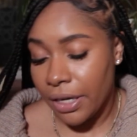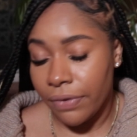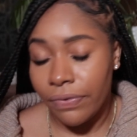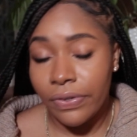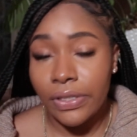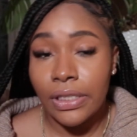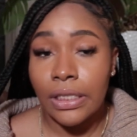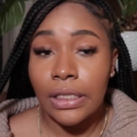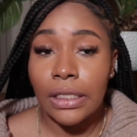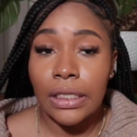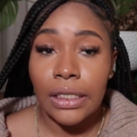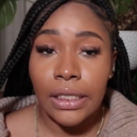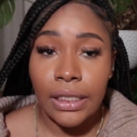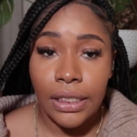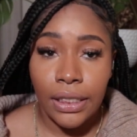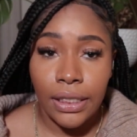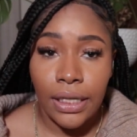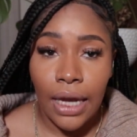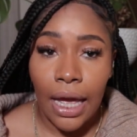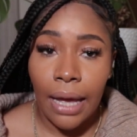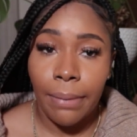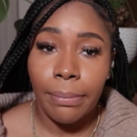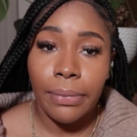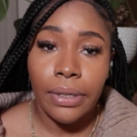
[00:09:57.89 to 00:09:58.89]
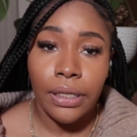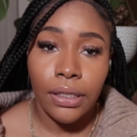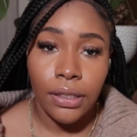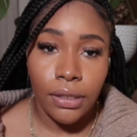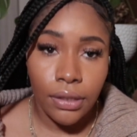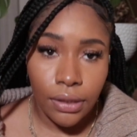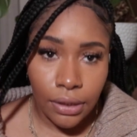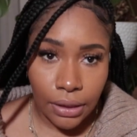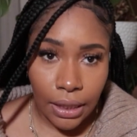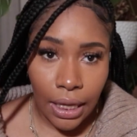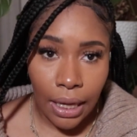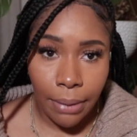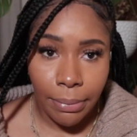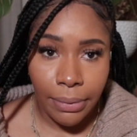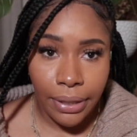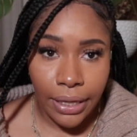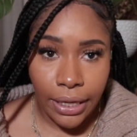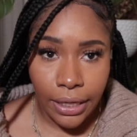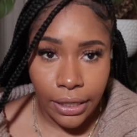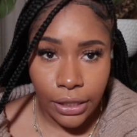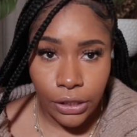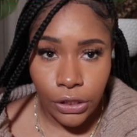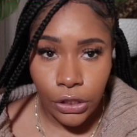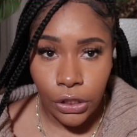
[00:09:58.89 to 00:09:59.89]
If it's good, I'm gonna
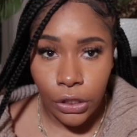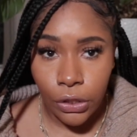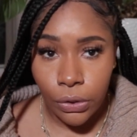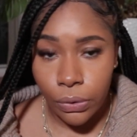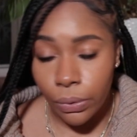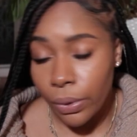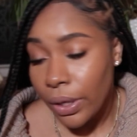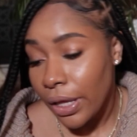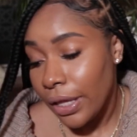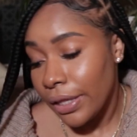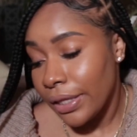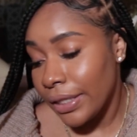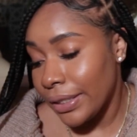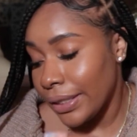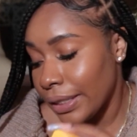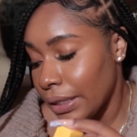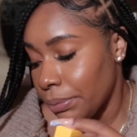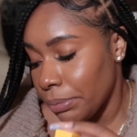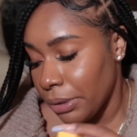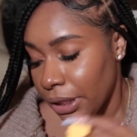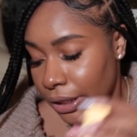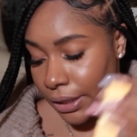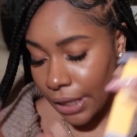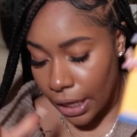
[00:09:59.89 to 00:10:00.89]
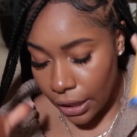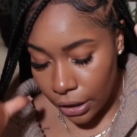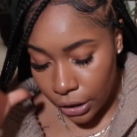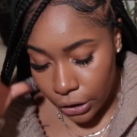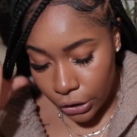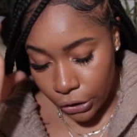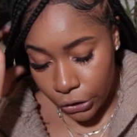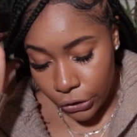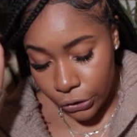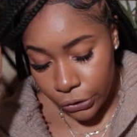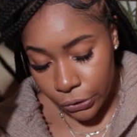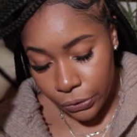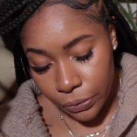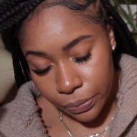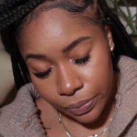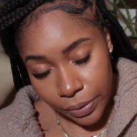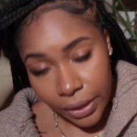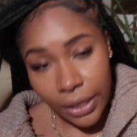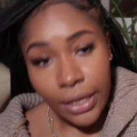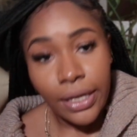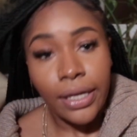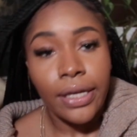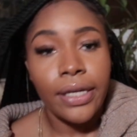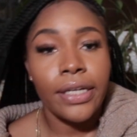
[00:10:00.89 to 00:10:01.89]
get it. So this is me telling you
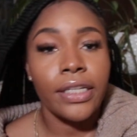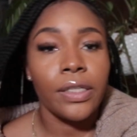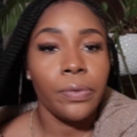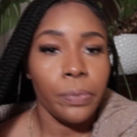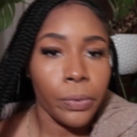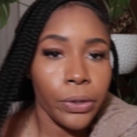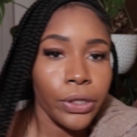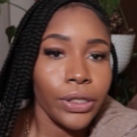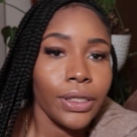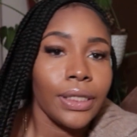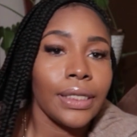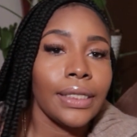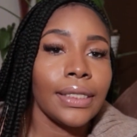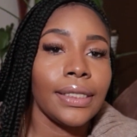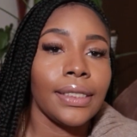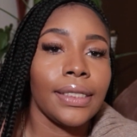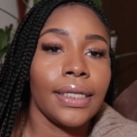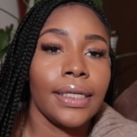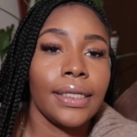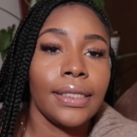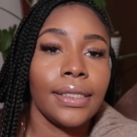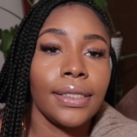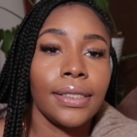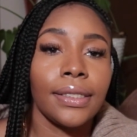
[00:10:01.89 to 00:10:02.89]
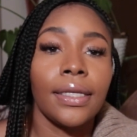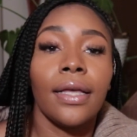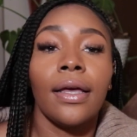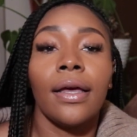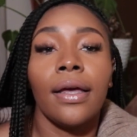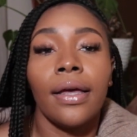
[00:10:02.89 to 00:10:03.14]
it's worth it, sis.